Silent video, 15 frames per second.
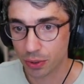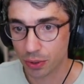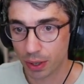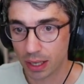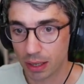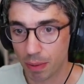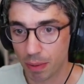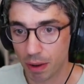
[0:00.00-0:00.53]
so
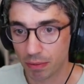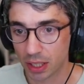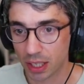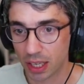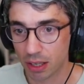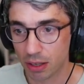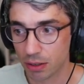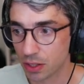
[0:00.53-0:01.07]
I get a bevel
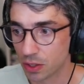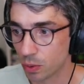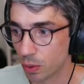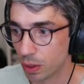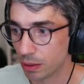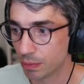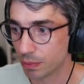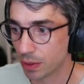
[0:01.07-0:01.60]
here as
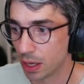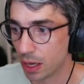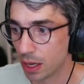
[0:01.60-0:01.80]
well.